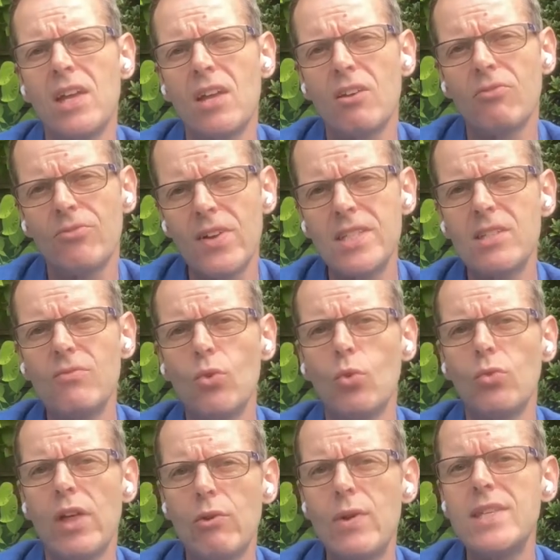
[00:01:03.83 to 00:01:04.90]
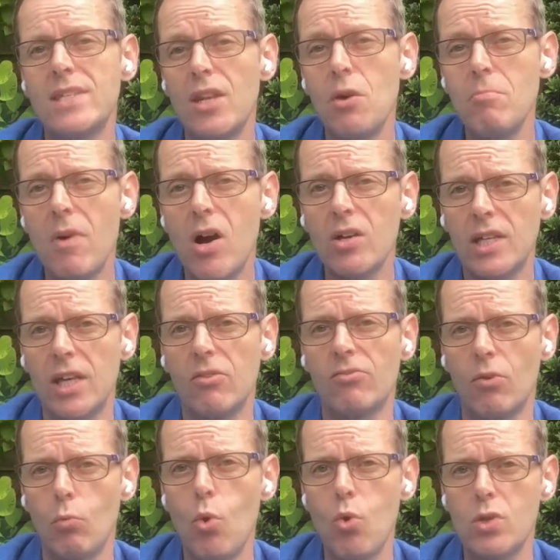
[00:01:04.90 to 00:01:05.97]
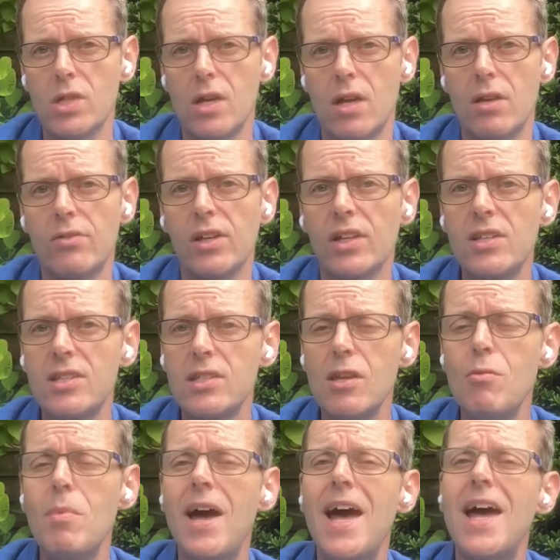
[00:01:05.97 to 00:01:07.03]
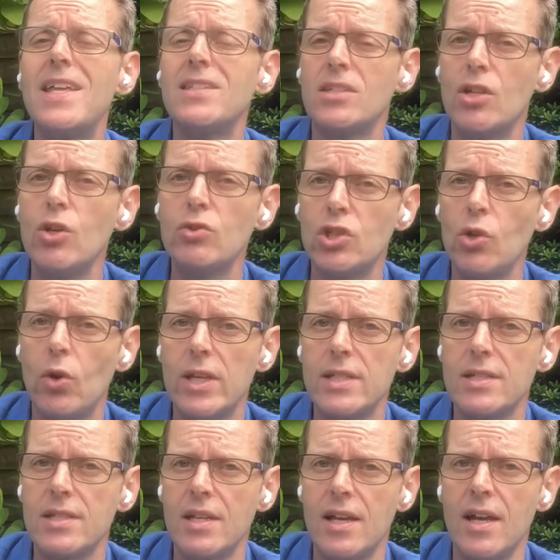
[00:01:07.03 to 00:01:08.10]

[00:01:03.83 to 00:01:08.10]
first of all, there is no market for water. The consumer has no choice.